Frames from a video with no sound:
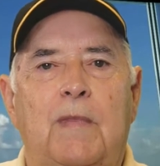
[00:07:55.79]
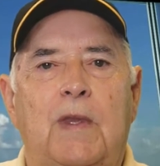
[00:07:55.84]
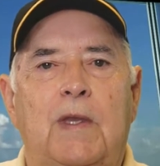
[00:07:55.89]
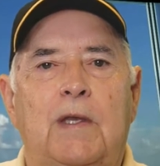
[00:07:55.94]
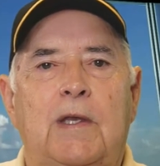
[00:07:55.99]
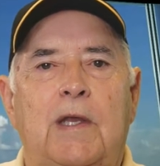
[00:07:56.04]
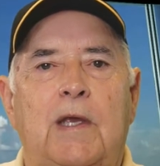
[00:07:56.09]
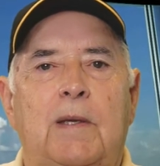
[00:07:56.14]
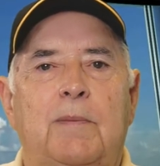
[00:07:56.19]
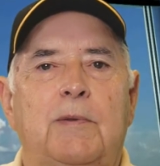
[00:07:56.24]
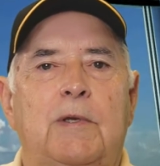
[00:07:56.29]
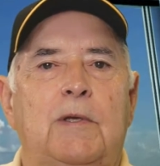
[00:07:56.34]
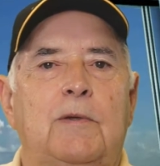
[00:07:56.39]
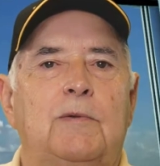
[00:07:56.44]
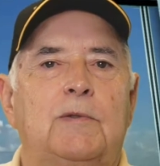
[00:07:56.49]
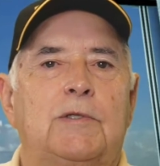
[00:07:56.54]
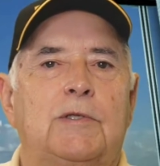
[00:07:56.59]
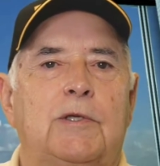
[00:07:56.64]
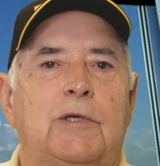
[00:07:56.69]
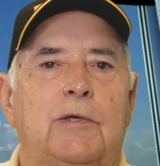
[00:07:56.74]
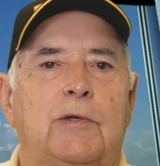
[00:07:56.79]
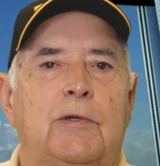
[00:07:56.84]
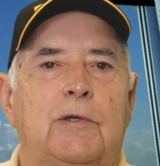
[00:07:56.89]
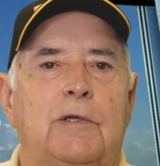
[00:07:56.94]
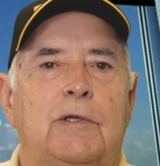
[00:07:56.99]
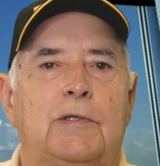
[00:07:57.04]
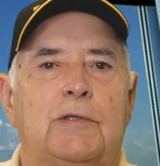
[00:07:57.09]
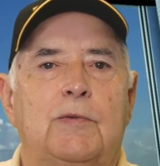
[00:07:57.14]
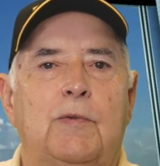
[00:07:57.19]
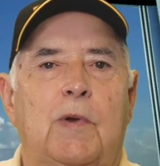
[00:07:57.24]
The deputy was
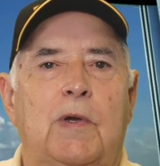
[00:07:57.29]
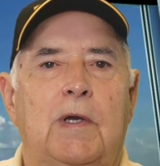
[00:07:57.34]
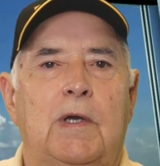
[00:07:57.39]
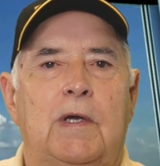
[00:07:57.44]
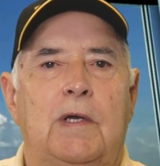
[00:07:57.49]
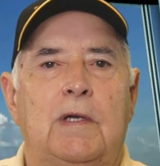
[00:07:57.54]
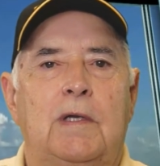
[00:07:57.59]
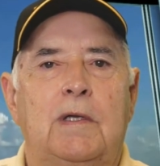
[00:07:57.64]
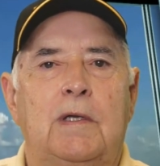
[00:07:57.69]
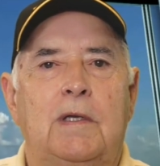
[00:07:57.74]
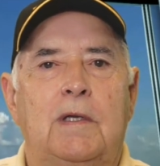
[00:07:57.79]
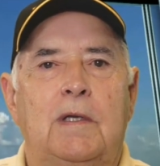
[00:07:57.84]
curious why